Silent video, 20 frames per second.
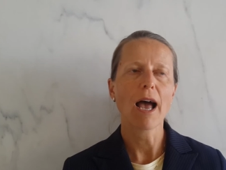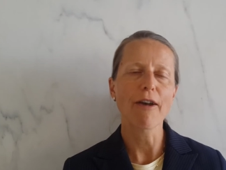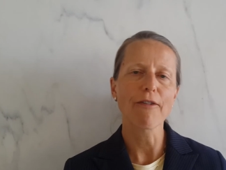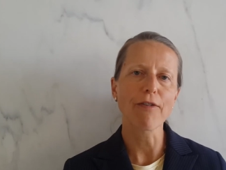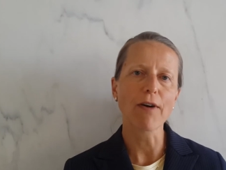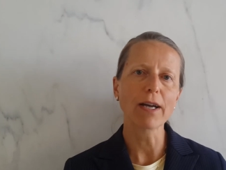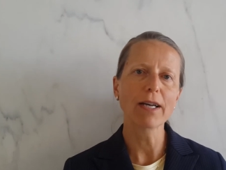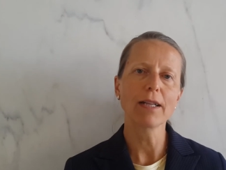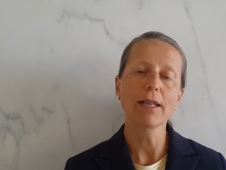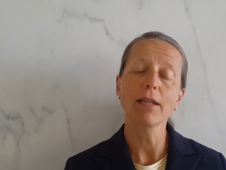
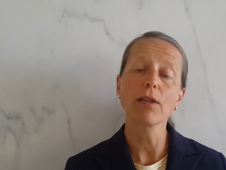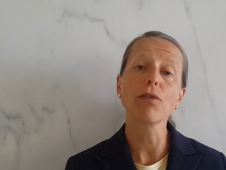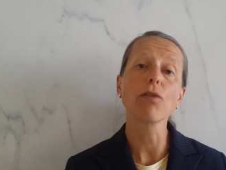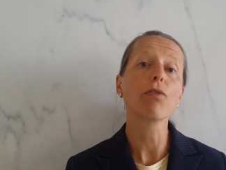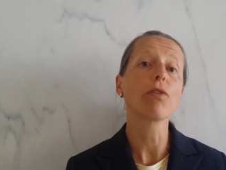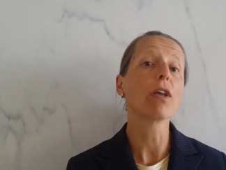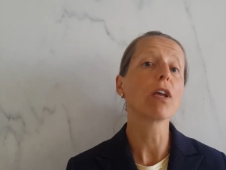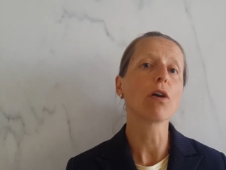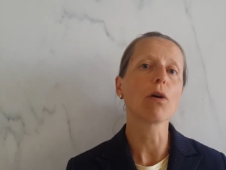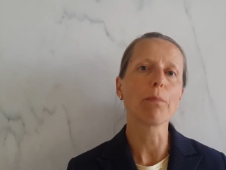And finally,
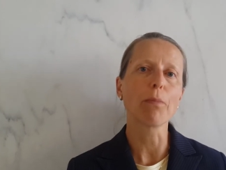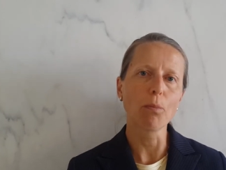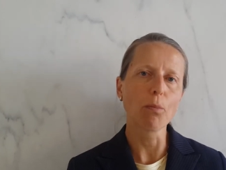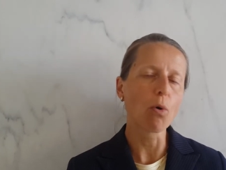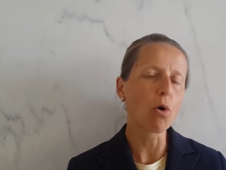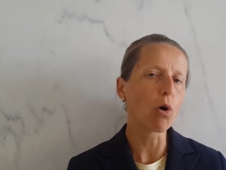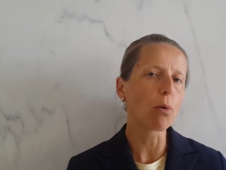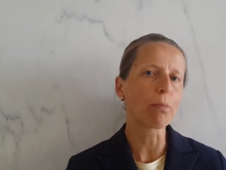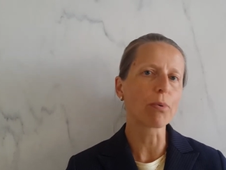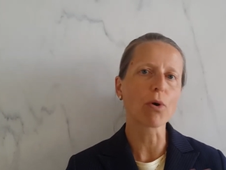to think
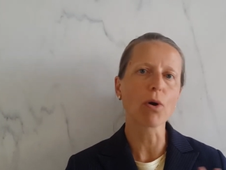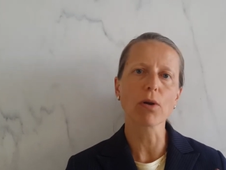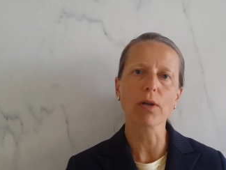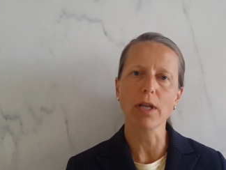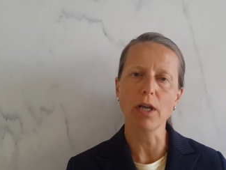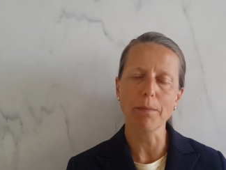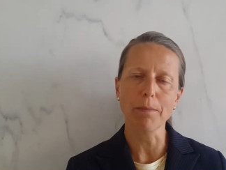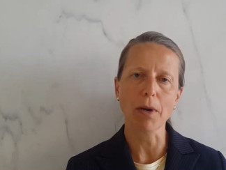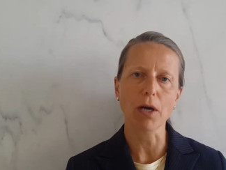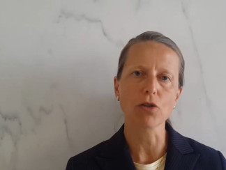more
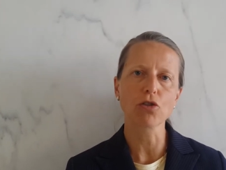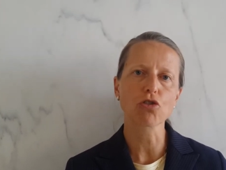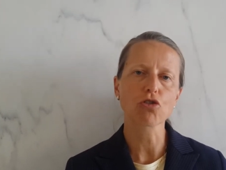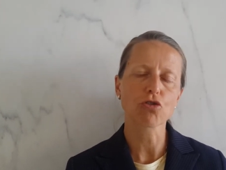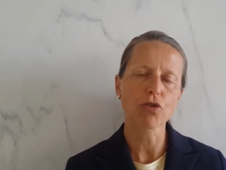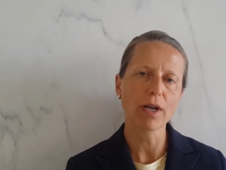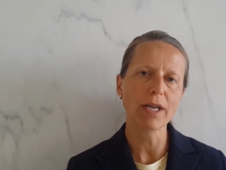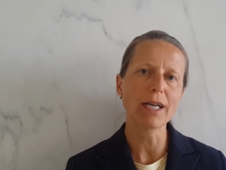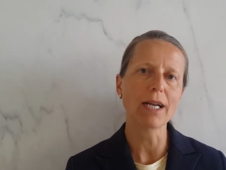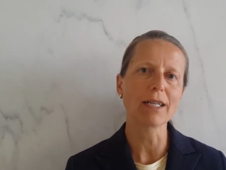broadly
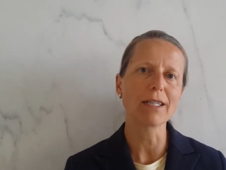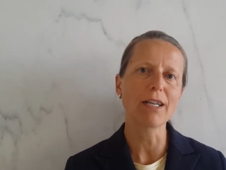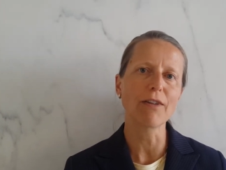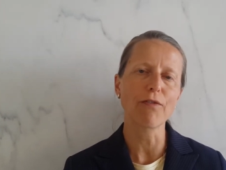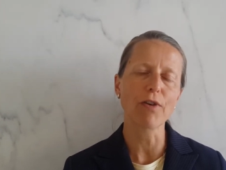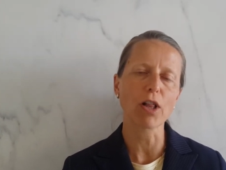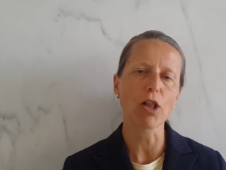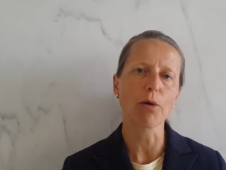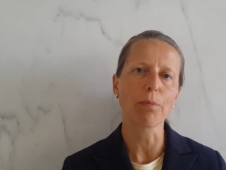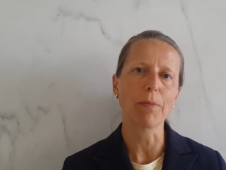about trade
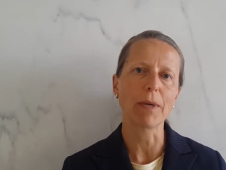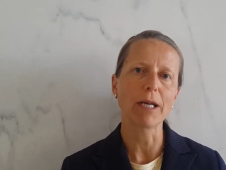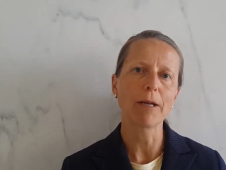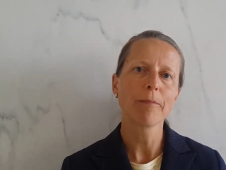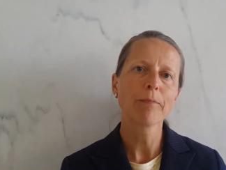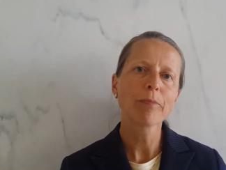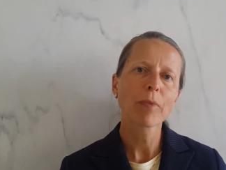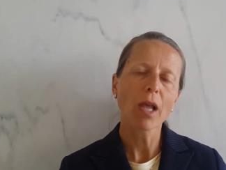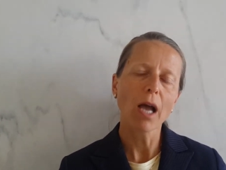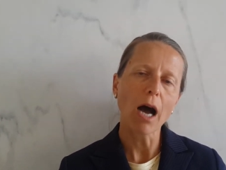and
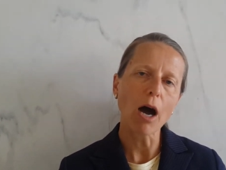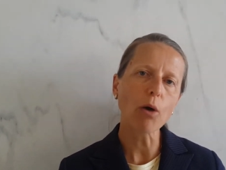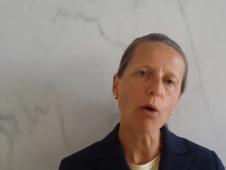development.